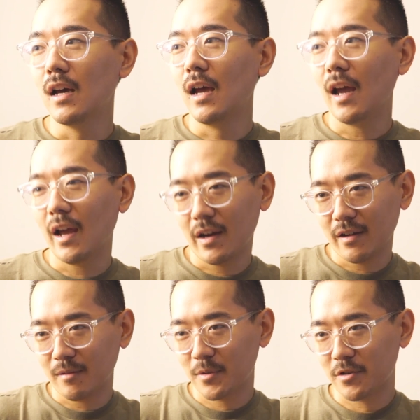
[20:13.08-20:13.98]
And
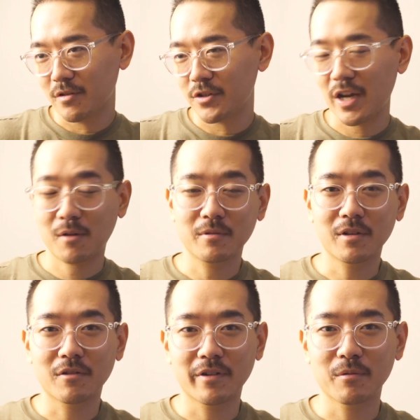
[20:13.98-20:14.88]
I'm sure Jack would
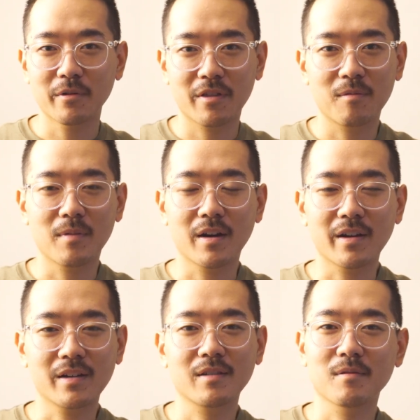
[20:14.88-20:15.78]
agree with
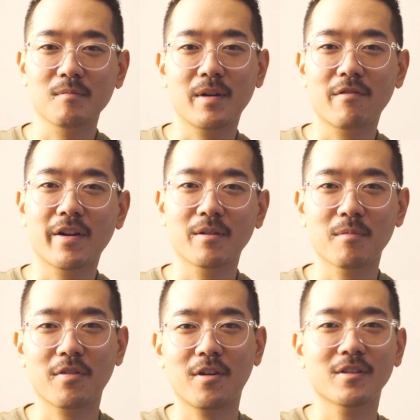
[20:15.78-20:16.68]
my random
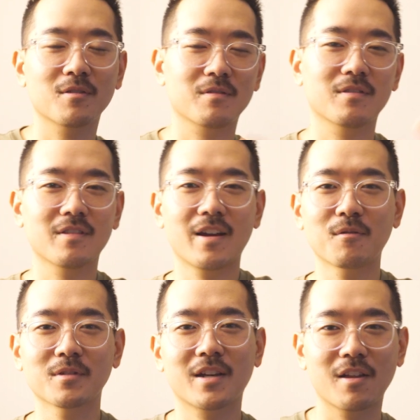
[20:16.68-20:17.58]
thoughts that I
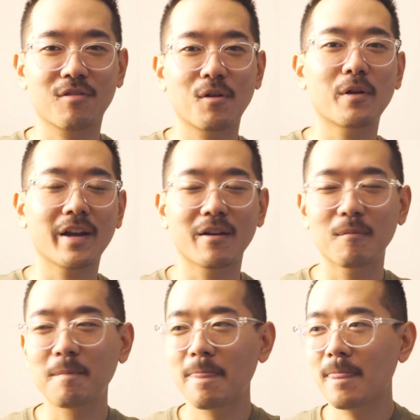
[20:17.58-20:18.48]
was kind of throwing at
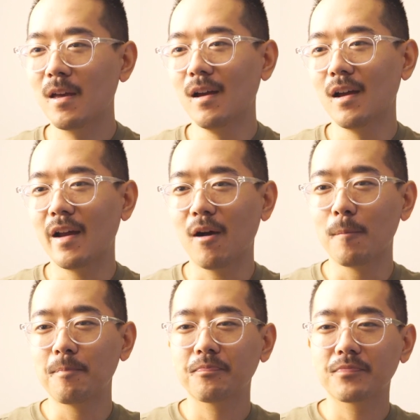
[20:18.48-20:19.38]
him. Now,